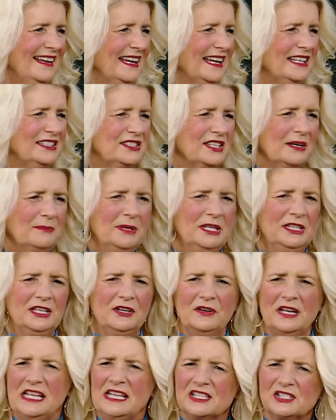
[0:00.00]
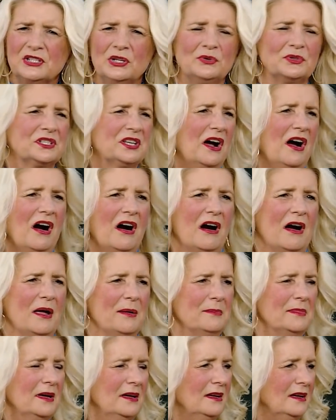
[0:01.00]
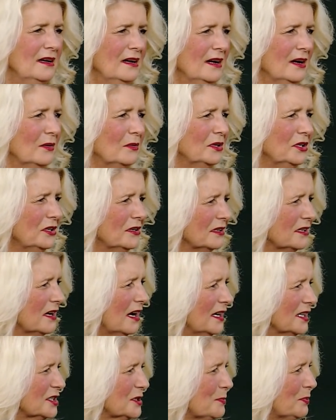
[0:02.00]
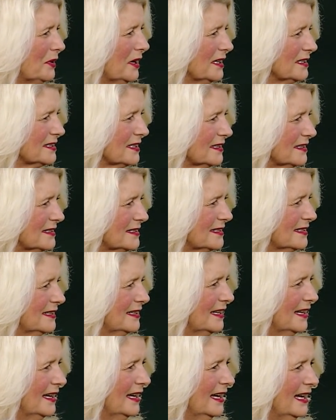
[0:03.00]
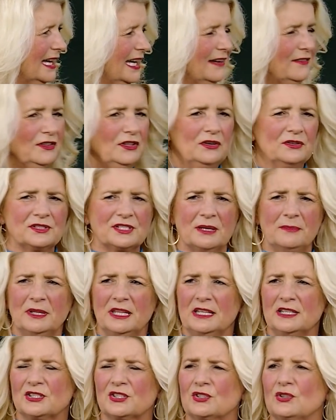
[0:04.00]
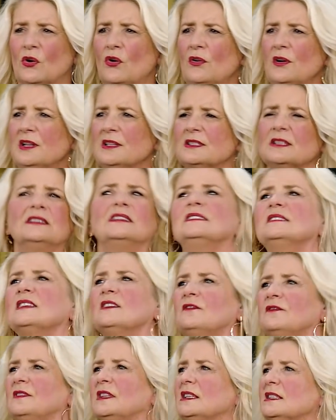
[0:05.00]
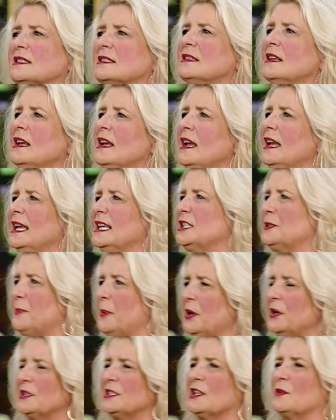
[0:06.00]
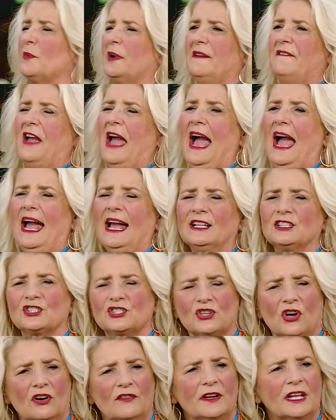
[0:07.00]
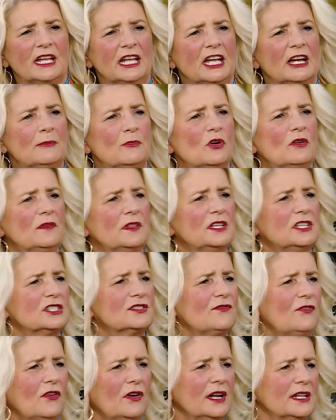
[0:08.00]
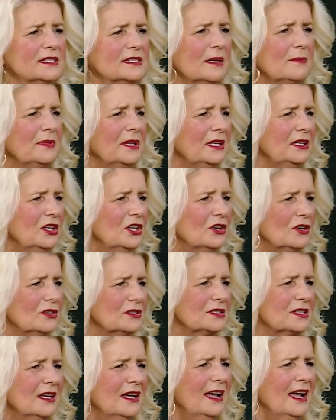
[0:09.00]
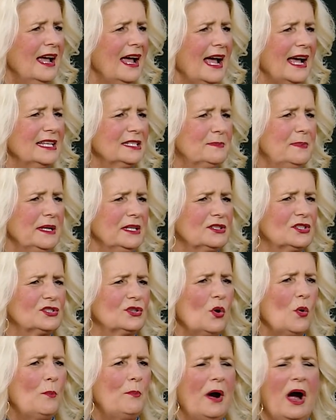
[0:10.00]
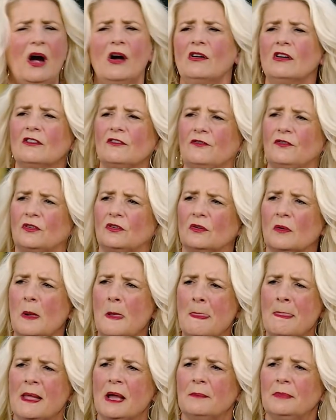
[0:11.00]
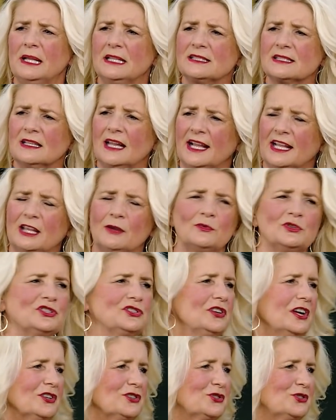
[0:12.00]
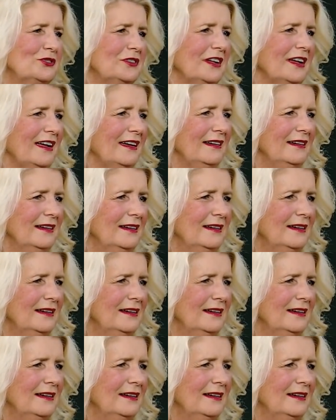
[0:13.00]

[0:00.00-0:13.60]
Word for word: It's, I mean, there is no time when you're in God's presence. Even though some of these stories and these, these experience that we've had serving Him over these 40 something years has been so powerful, it's like it was yesterday.